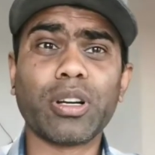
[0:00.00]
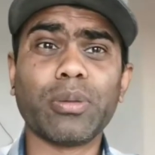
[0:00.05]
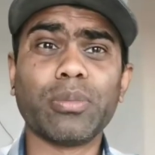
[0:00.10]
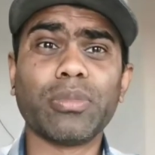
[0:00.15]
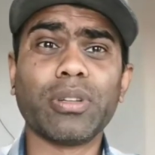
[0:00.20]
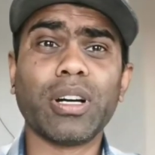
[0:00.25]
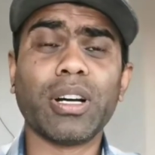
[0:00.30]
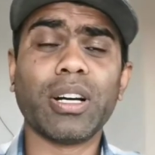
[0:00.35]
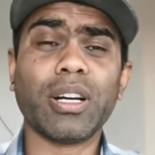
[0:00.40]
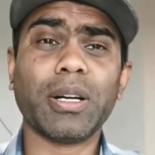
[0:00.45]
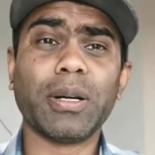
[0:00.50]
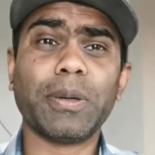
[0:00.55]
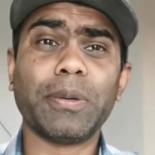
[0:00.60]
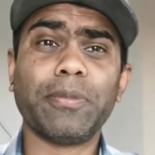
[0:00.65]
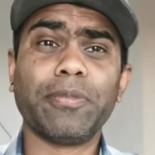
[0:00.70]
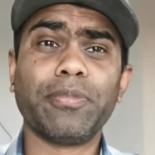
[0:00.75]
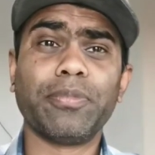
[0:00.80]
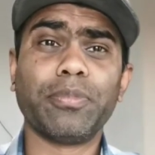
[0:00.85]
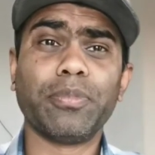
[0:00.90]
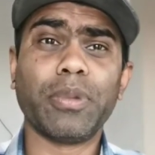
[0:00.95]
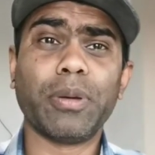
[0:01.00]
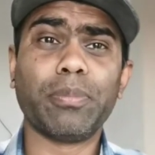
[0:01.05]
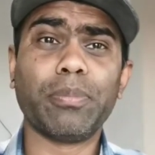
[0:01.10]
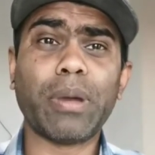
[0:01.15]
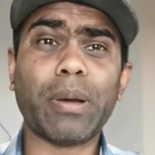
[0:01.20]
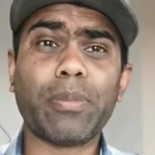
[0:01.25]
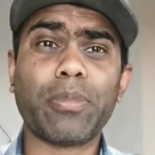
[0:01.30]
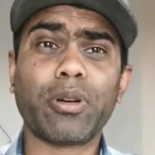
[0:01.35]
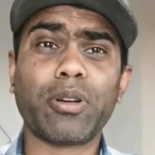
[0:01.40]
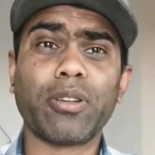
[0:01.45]
become uh, a
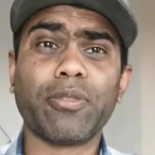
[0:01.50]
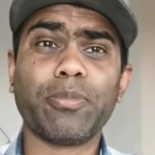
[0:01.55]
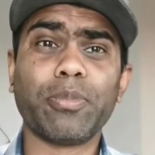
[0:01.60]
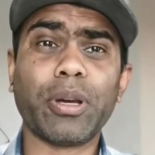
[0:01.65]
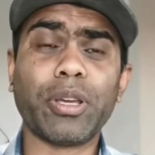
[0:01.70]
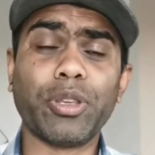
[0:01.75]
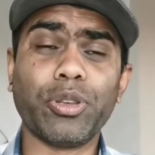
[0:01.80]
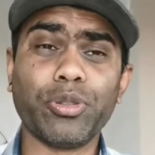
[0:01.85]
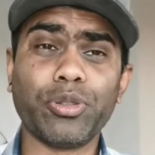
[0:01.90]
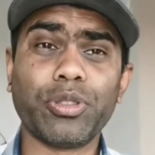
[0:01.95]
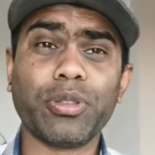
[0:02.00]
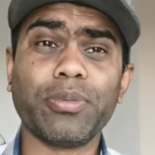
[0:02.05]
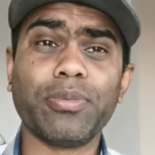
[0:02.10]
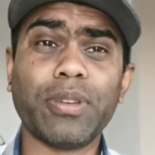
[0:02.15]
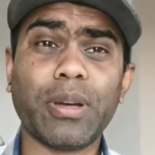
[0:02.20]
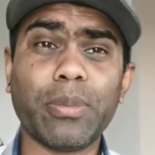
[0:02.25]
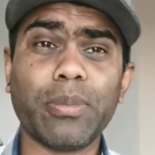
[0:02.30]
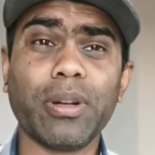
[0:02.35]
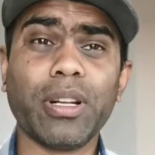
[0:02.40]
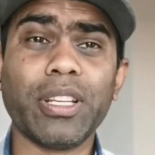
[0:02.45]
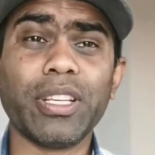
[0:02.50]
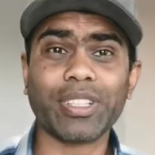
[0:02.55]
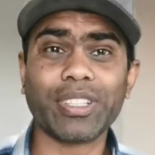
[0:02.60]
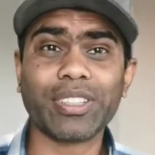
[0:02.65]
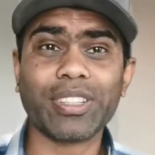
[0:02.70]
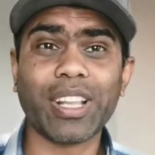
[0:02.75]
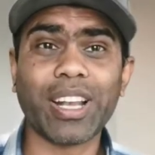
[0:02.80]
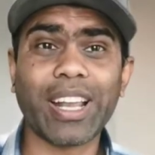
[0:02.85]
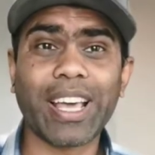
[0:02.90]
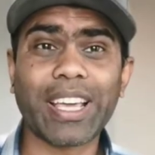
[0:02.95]
member of my youtube family
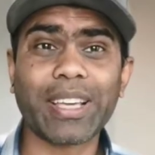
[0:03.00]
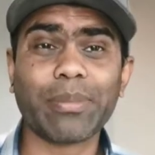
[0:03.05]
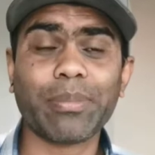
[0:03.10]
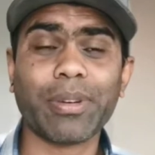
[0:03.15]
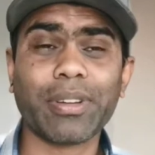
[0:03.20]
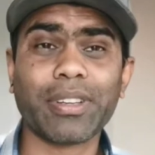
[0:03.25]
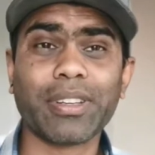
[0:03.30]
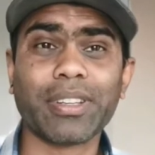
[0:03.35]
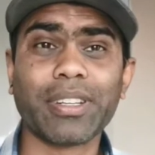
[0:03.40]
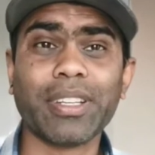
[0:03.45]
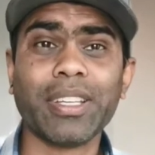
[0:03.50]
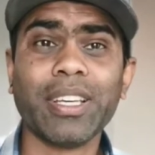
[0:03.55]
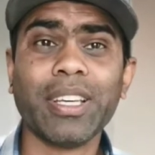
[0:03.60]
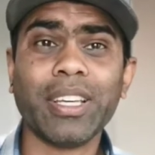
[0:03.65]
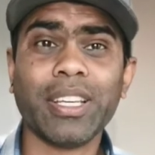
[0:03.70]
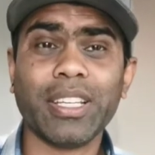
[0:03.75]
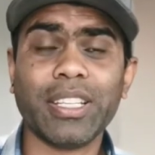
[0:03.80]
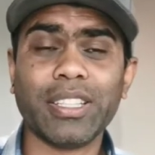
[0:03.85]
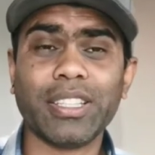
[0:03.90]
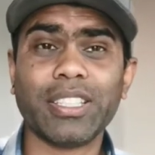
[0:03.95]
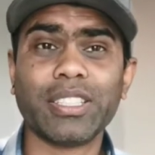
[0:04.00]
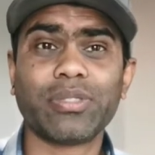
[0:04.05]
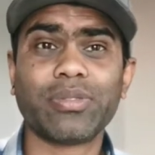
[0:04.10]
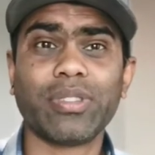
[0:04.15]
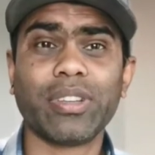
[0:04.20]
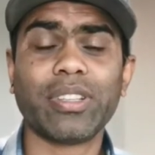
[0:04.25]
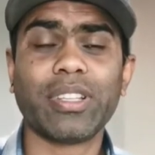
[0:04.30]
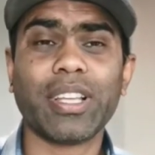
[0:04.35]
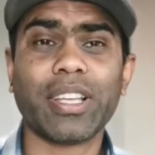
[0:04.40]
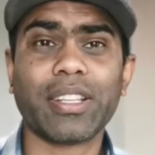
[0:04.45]
hit the like button in this
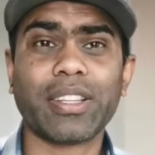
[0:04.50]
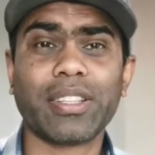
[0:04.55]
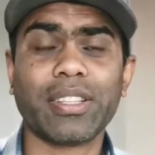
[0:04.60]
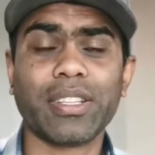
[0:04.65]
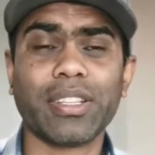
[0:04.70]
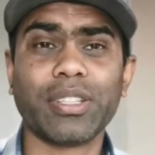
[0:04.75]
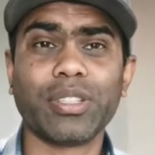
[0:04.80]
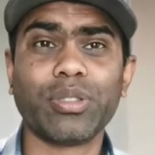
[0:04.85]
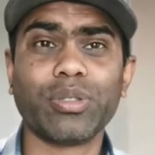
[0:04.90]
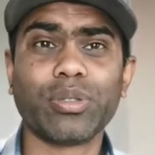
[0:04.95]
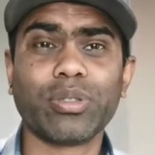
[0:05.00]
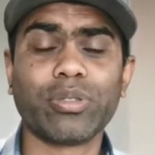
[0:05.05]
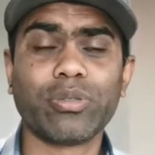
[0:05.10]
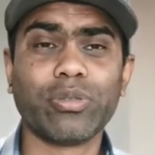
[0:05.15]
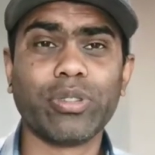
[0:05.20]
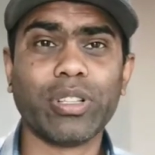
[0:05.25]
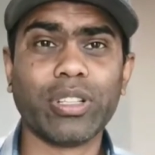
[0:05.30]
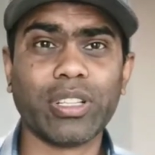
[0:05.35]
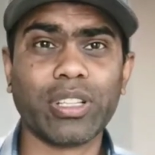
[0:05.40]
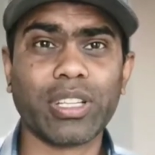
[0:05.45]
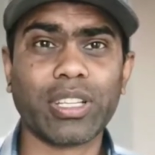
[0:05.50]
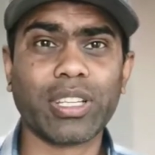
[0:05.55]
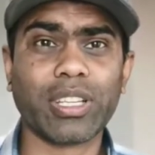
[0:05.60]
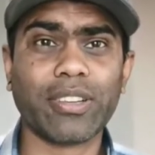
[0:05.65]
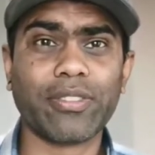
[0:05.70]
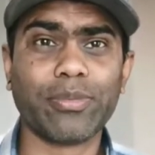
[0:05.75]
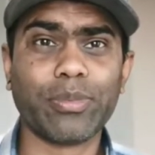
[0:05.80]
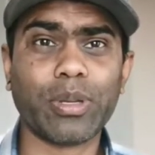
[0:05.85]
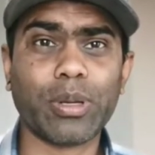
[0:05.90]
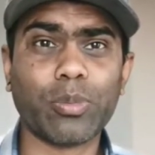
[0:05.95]
way that uh, you will
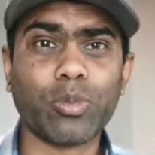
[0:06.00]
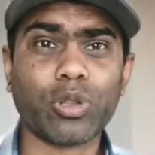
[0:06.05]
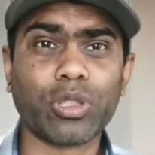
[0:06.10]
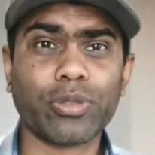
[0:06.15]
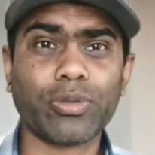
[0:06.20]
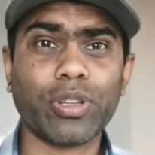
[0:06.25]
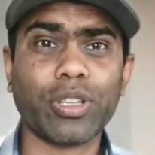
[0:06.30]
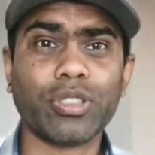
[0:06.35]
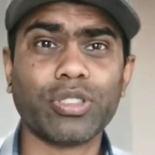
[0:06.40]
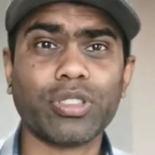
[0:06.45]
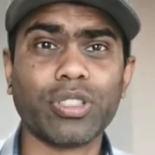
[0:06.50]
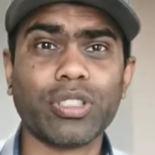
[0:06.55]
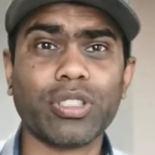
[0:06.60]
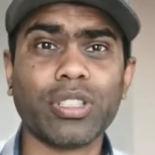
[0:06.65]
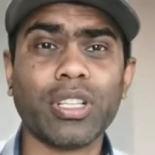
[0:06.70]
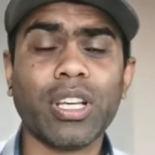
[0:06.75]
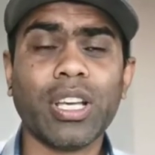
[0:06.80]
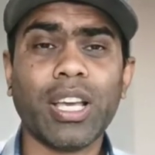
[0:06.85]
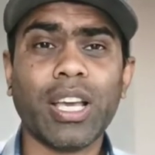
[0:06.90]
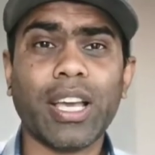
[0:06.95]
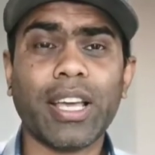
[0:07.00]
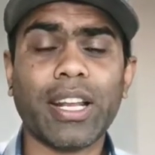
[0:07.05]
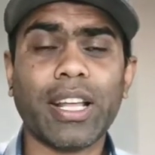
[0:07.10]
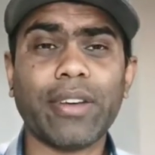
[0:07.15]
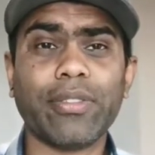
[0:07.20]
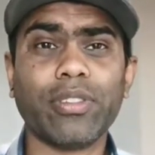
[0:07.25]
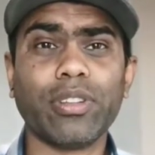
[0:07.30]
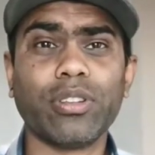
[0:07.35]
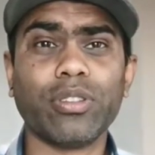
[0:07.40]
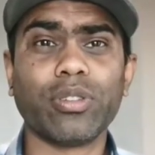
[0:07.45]
give me a motivation and
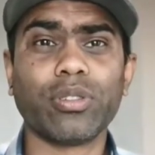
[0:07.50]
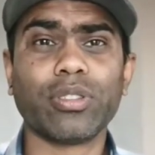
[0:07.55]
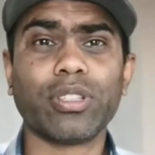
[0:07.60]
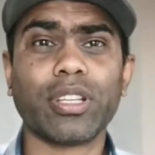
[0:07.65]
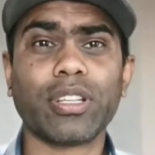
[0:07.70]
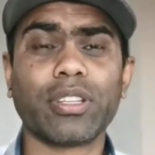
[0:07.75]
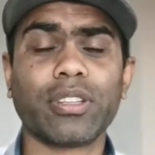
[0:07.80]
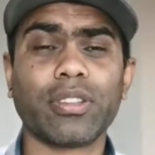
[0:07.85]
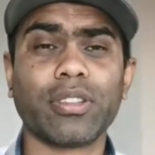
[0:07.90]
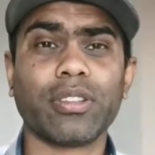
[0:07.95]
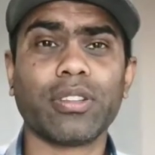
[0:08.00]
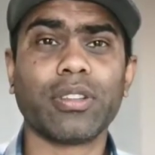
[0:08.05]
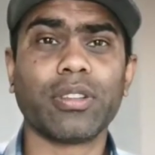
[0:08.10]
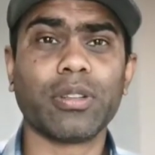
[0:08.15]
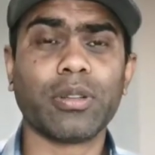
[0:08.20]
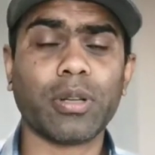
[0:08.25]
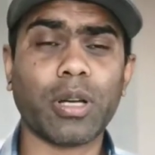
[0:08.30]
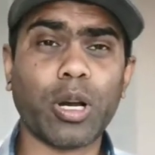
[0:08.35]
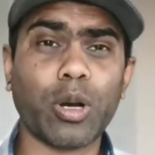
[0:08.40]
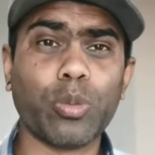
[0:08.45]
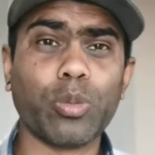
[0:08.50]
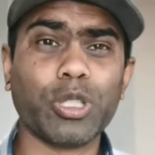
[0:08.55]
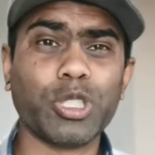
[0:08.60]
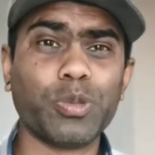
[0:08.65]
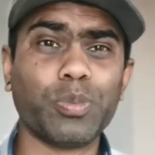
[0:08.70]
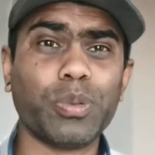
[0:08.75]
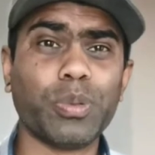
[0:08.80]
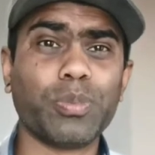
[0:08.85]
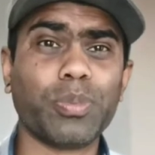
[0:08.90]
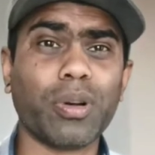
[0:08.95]
i will know that uh, how
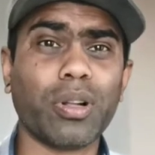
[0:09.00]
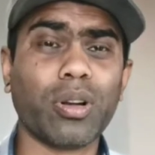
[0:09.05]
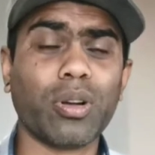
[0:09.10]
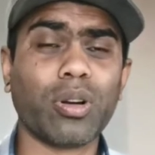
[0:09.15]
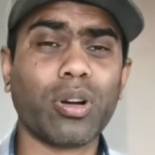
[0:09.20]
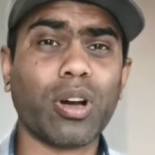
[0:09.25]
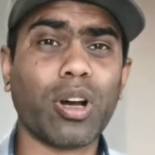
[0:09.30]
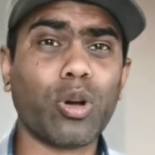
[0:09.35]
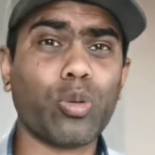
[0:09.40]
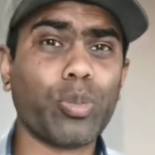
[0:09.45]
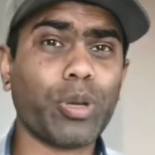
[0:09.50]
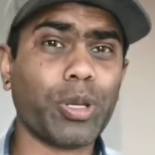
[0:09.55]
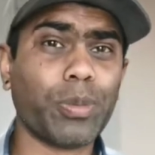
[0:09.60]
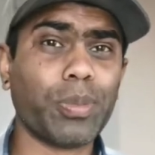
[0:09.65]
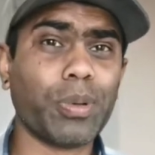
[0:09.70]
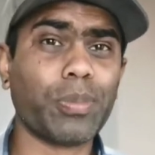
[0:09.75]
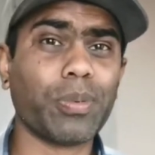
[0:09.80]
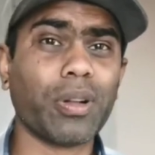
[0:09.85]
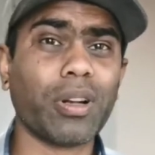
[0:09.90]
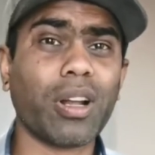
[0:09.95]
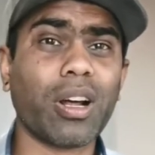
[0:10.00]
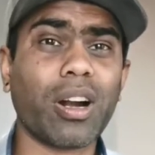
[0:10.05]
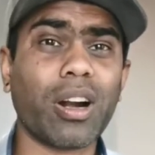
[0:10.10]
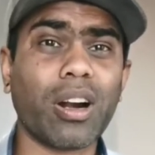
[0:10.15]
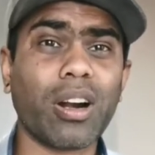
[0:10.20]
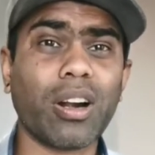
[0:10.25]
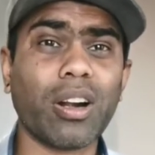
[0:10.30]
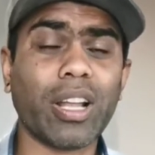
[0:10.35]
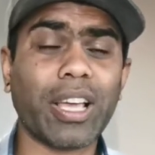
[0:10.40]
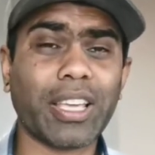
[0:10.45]
much people or how many people
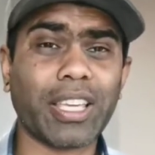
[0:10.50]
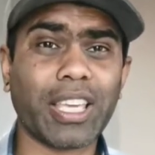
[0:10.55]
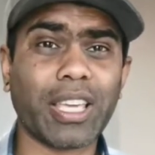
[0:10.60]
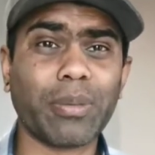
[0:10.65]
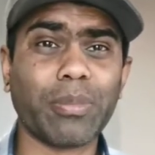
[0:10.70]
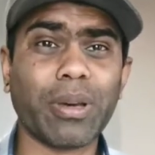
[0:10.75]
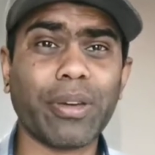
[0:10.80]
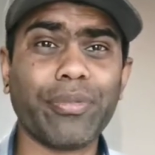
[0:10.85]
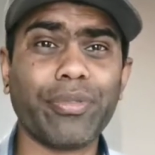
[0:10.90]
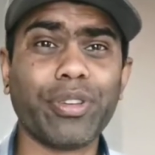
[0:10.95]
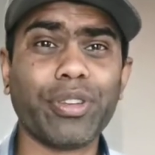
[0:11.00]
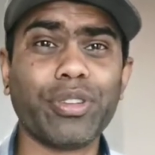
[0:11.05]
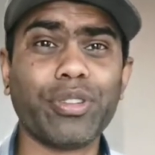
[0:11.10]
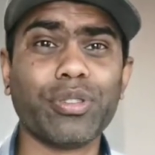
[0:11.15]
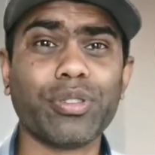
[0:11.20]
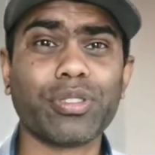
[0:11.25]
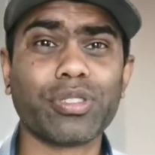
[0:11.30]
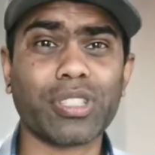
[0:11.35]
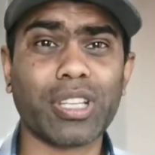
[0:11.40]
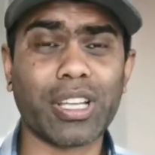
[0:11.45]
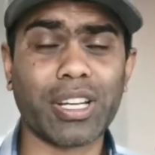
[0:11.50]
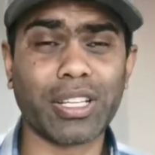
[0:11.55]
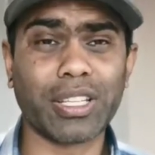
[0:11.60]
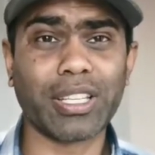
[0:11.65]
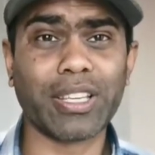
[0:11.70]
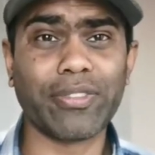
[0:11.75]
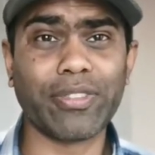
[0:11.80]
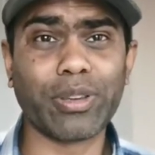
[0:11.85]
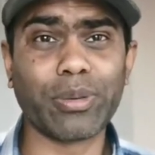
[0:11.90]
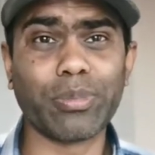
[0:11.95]
are liking my videos
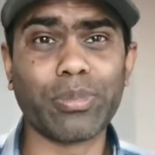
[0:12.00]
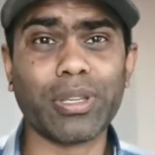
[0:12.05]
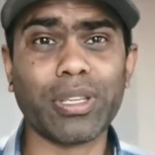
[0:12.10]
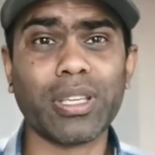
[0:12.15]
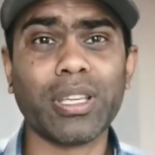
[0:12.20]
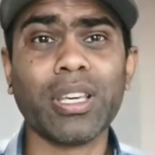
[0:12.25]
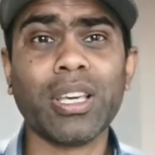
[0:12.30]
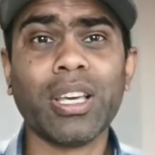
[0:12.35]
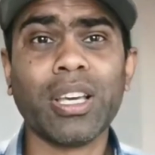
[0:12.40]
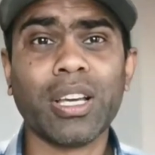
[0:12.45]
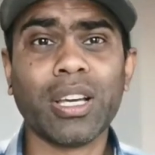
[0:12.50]
and giving me